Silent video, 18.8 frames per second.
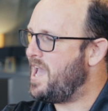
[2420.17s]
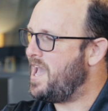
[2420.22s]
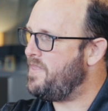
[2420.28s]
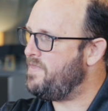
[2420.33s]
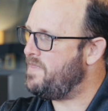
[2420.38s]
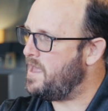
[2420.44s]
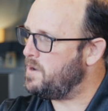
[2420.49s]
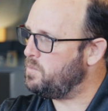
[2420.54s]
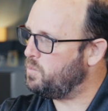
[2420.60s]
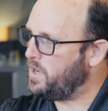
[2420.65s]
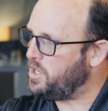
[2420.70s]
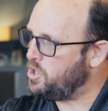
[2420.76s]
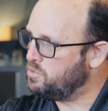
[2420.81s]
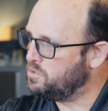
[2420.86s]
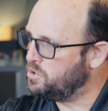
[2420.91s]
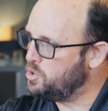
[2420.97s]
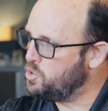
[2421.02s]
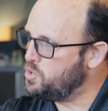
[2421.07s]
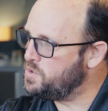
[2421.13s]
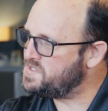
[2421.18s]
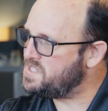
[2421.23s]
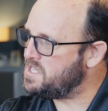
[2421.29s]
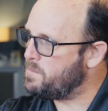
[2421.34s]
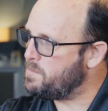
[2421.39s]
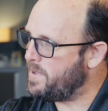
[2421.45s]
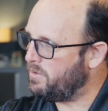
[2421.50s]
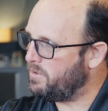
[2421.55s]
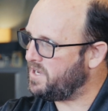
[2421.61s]
And then when you lose
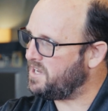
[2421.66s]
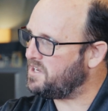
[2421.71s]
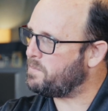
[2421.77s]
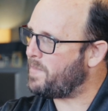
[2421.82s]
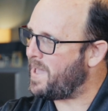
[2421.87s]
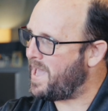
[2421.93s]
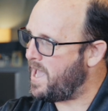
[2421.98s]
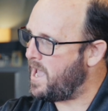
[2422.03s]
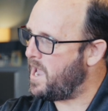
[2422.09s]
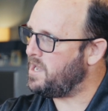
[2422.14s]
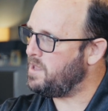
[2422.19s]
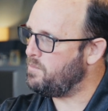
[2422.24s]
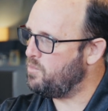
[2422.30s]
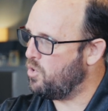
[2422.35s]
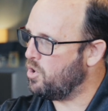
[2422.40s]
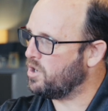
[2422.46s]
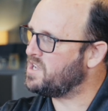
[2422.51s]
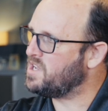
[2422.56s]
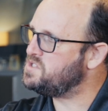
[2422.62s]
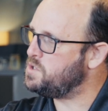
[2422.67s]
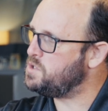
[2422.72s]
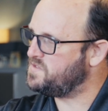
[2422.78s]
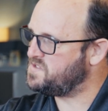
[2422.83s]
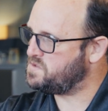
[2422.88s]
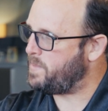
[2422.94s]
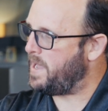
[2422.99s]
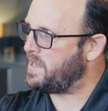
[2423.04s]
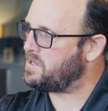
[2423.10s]
the ability to pay anymore because
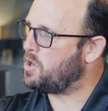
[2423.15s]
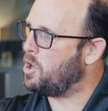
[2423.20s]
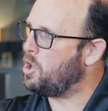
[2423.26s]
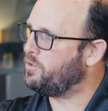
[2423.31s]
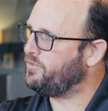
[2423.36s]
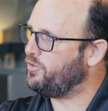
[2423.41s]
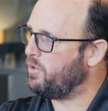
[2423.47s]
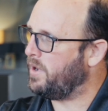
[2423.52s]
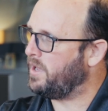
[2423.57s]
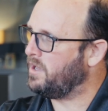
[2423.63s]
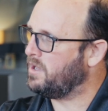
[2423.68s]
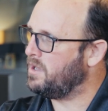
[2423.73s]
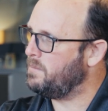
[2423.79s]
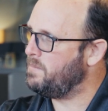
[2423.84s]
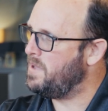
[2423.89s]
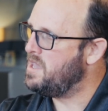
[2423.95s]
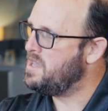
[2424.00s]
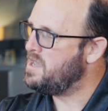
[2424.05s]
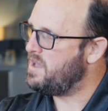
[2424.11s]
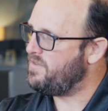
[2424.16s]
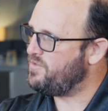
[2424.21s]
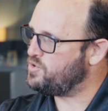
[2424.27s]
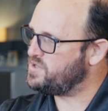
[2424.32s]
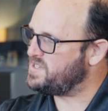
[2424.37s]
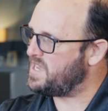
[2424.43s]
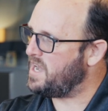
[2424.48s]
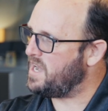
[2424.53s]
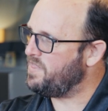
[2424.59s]
you've spent all of your income, if
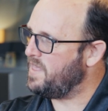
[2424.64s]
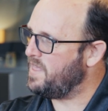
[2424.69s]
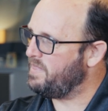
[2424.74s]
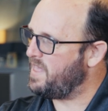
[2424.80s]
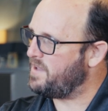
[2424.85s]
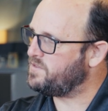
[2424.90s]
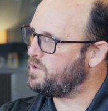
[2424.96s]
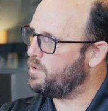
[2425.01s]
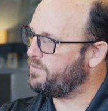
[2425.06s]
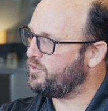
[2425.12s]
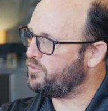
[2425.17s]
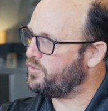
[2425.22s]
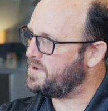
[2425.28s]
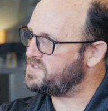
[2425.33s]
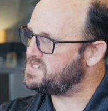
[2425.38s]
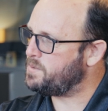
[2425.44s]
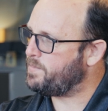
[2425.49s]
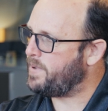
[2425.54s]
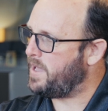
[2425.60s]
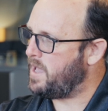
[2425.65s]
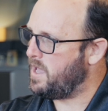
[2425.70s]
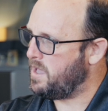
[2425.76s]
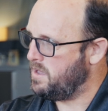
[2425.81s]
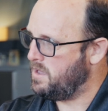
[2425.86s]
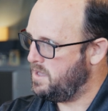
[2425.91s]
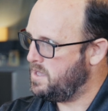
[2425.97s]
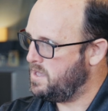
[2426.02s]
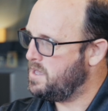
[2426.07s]
there's anything left over for us to
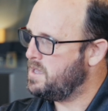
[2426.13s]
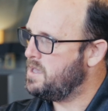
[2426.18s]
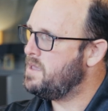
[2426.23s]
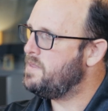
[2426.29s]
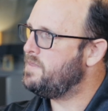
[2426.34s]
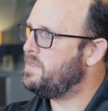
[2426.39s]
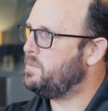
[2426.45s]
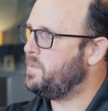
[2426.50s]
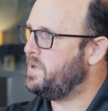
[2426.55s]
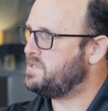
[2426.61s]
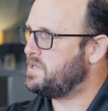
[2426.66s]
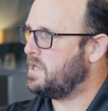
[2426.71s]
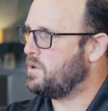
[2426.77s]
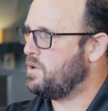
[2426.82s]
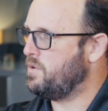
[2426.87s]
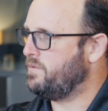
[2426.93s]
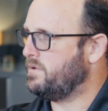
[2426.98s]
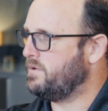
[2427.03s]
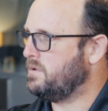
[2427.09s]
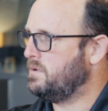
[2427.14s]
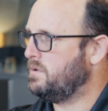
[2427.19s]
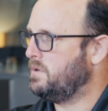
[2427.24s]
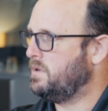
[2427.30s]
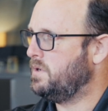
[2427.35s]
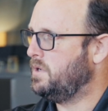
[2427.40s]
pay, then we take over.